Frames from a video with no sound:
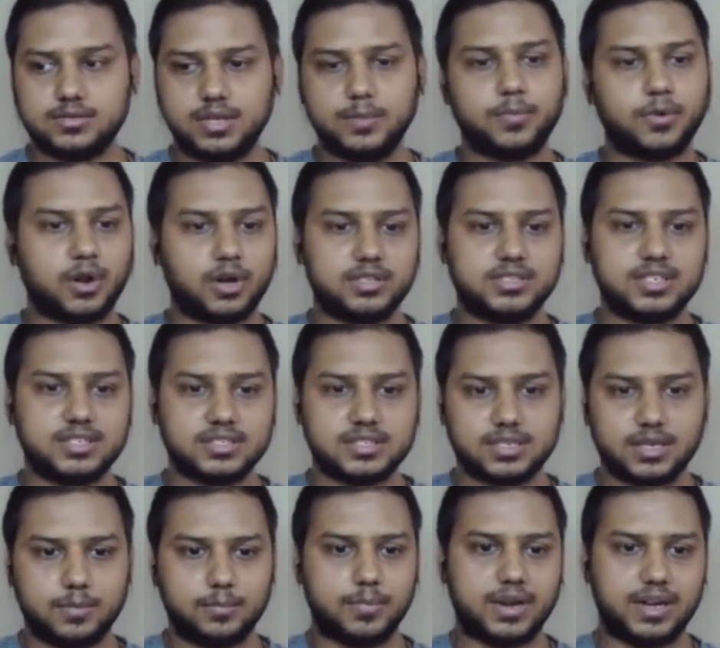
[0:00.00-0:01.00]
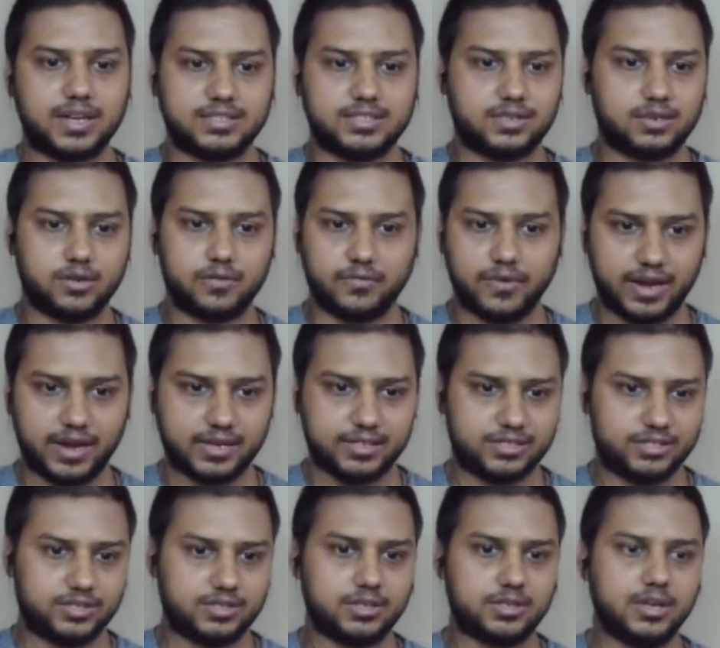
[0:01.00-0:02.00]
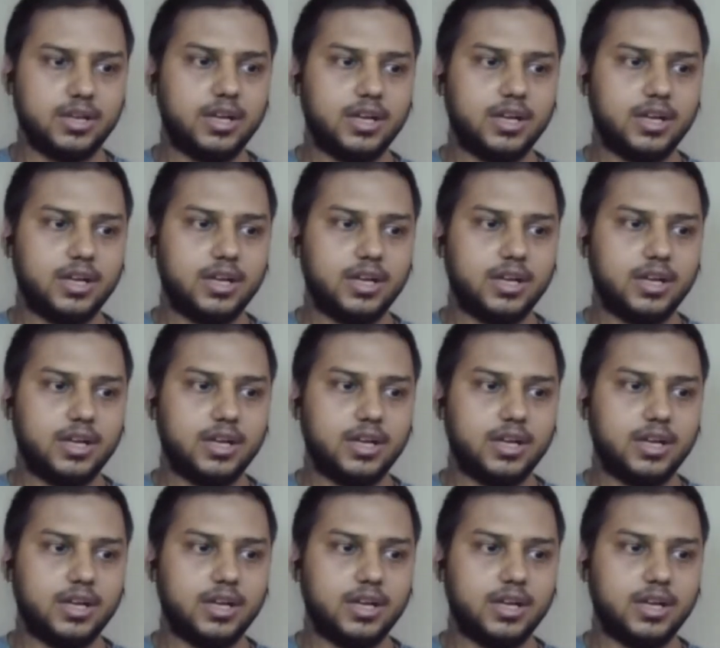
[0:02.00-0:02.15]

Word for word: the projects comprising of azure